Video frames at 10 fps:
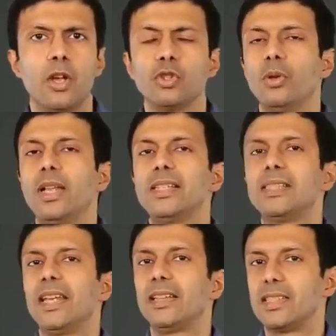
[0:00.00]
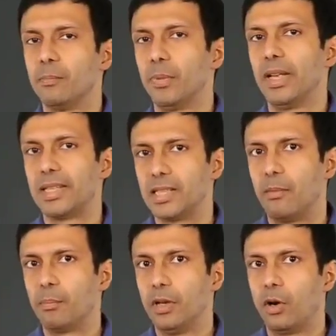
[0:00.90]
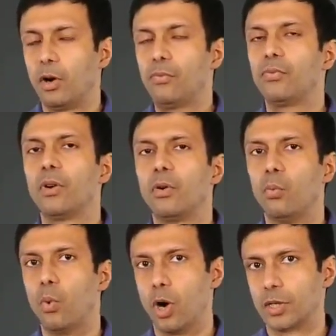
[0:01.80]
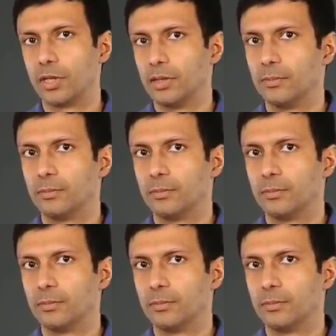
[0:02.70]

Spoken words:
So let's take the simple example of water.